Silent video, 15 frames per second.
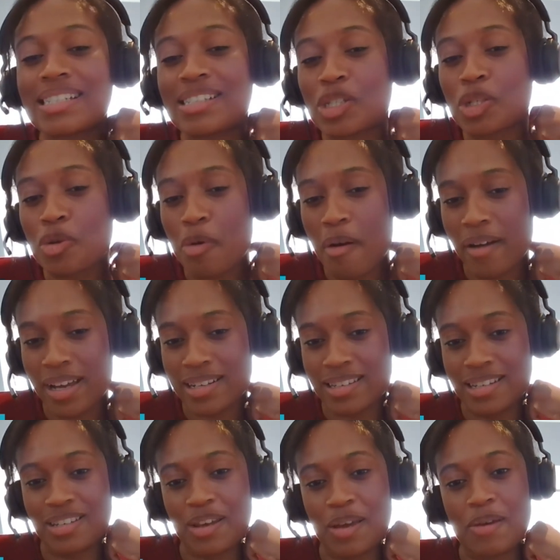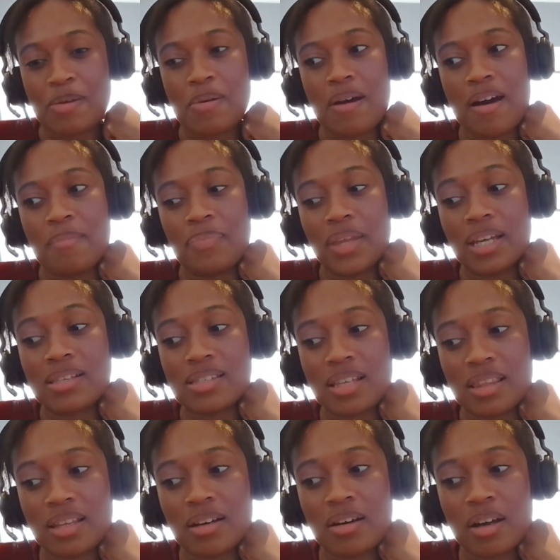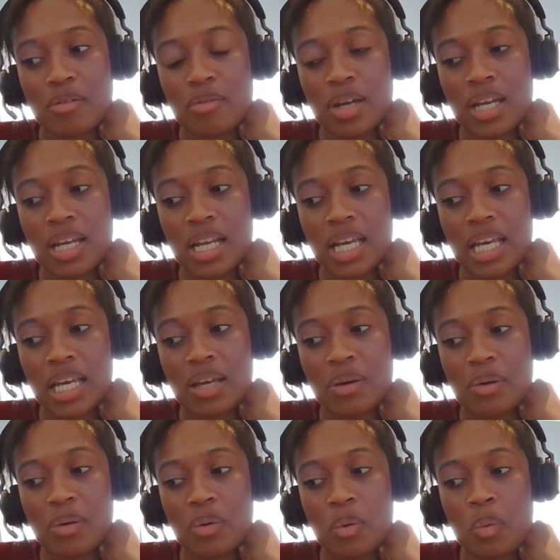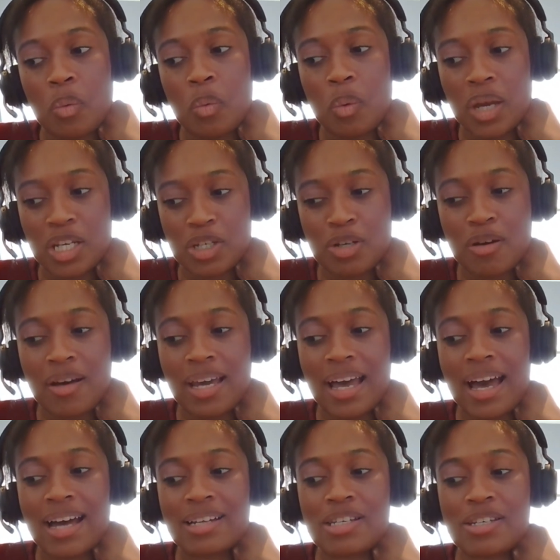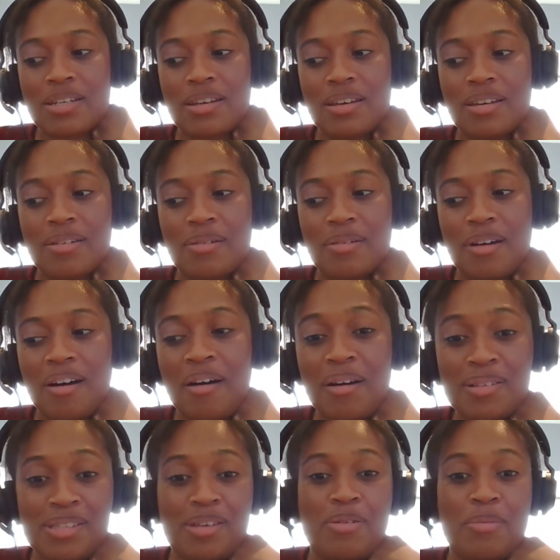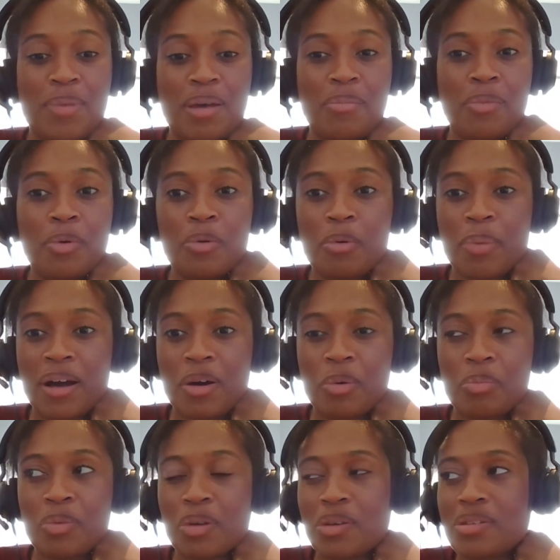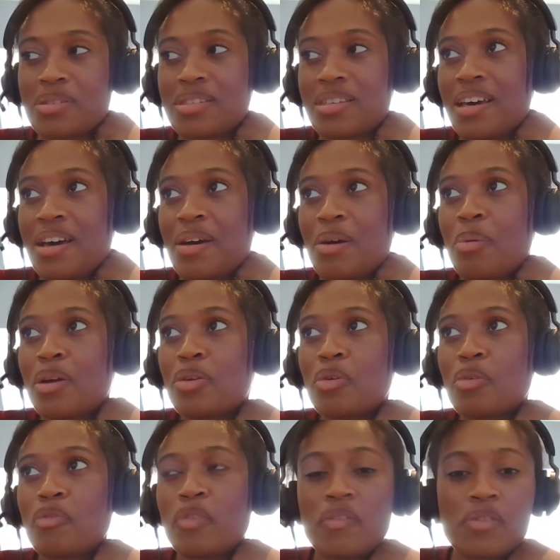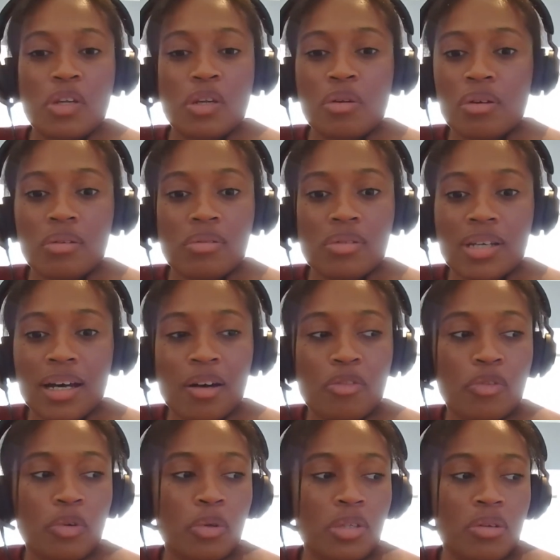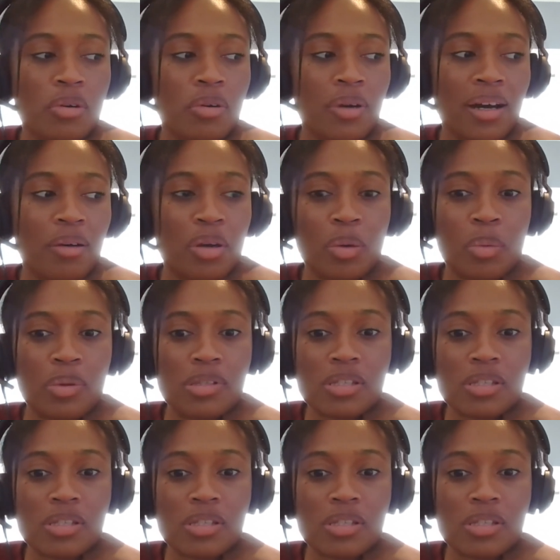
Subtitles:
tried to do, and something I really wish I had asked her a bit more about, because when you're a 15-year-old girl, 14-year-old girl, who wants